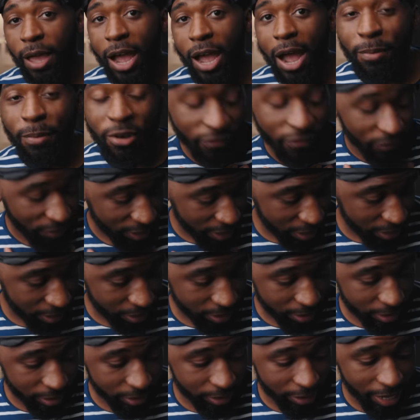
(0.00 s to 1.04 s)
I'm a fan of
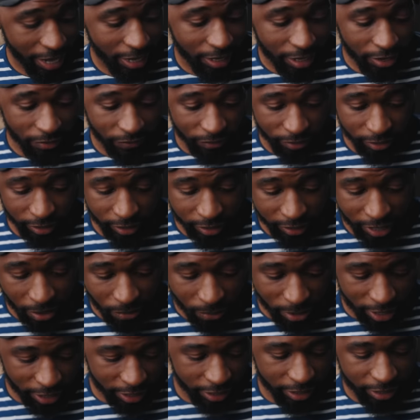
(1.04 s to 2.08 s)
hoodies. I love hoodies, I
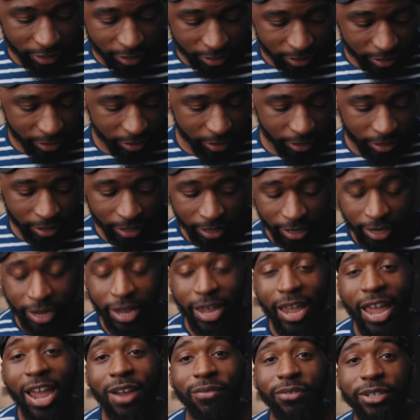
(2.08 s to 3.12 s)
wear a hoodie
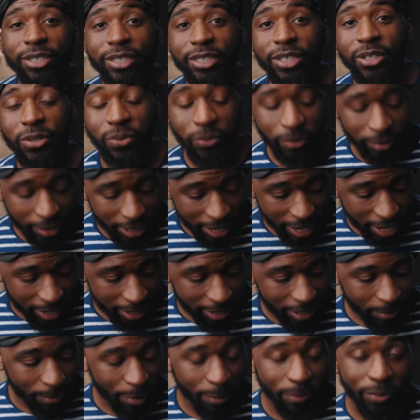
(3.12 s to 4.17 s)
every single
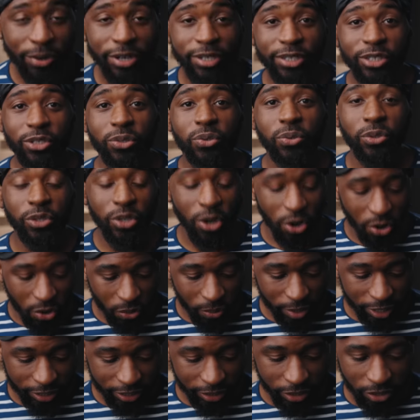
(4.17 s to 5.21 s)
day. I'm a person who's
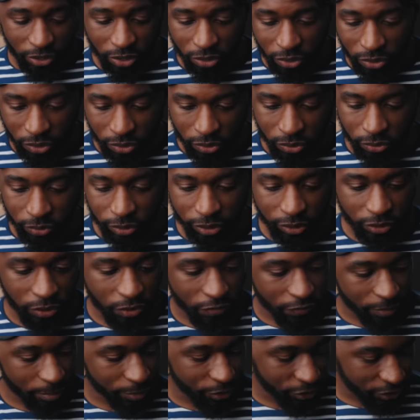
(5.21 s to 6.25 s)
always cold, so
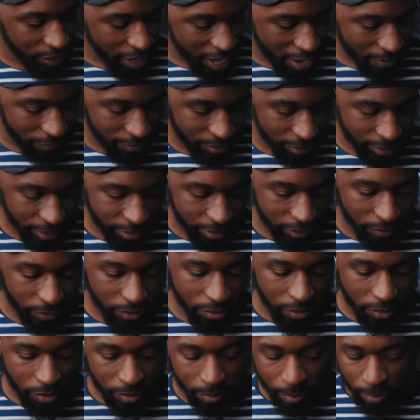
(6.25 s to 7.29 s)
if I'm traveling, you
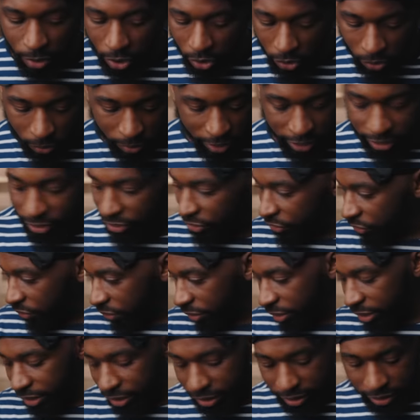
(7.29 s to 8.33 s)
know, I'm always
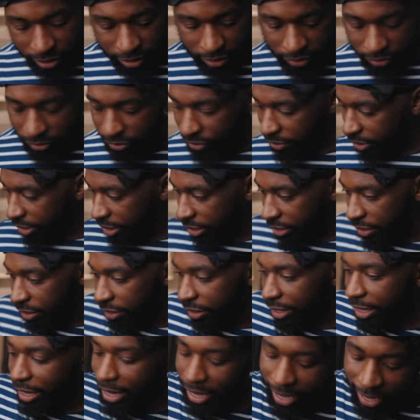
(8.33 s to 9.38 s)
throwing a hoodie on, dog.
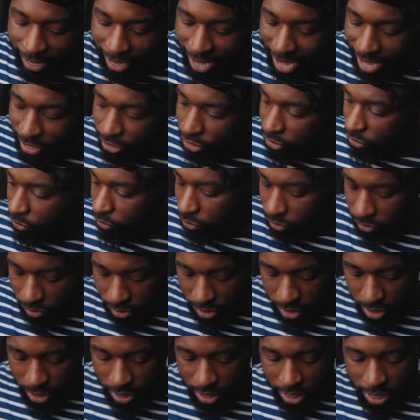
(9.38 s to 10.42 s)
Like, I got
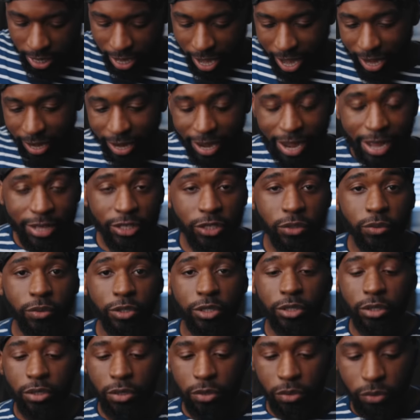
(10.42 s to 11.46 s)
to.
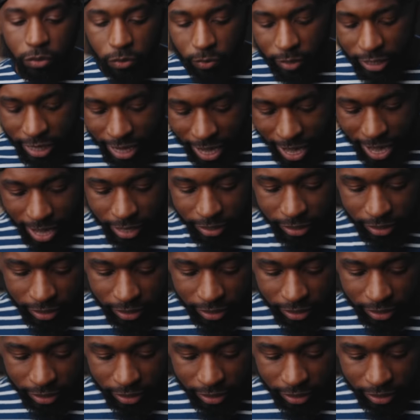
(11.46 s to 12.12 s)
So we got